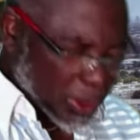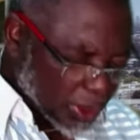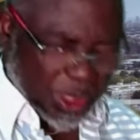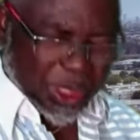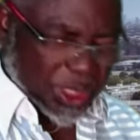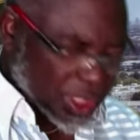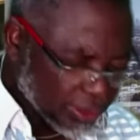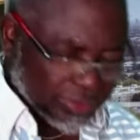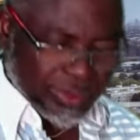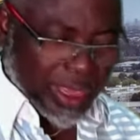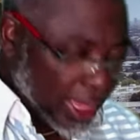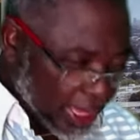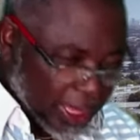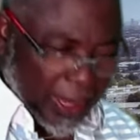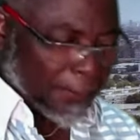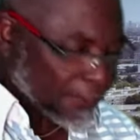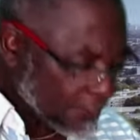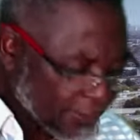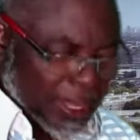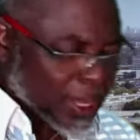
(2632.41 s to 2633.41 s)
receive
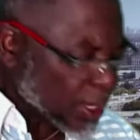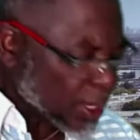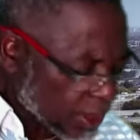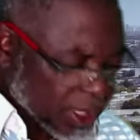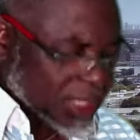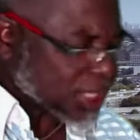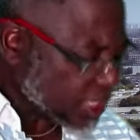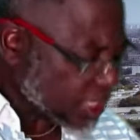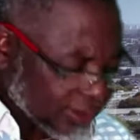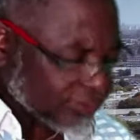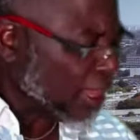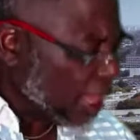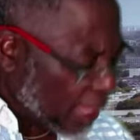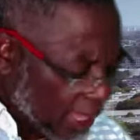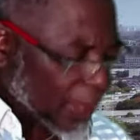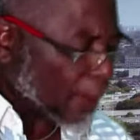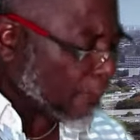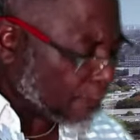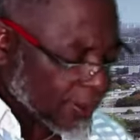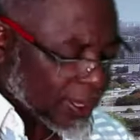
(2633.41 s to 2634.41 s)
help, receive
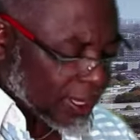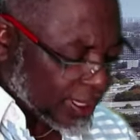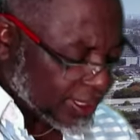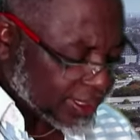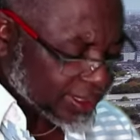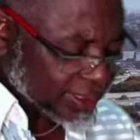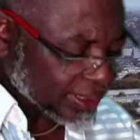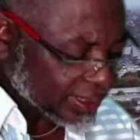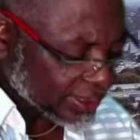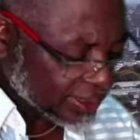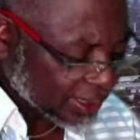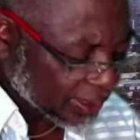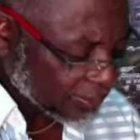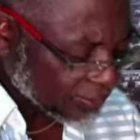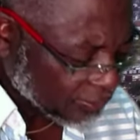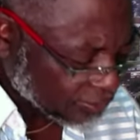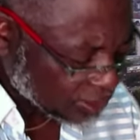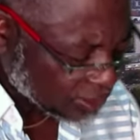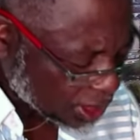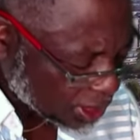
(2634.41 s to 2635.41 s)
help in the
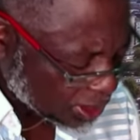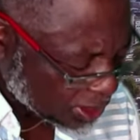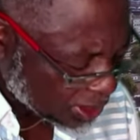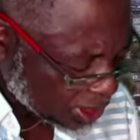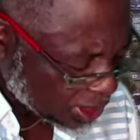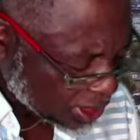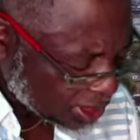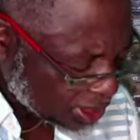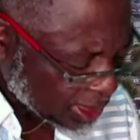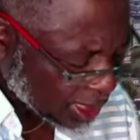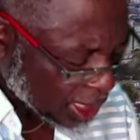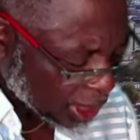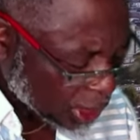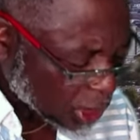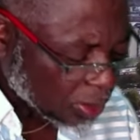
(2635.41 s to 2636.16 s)
name of Jesus.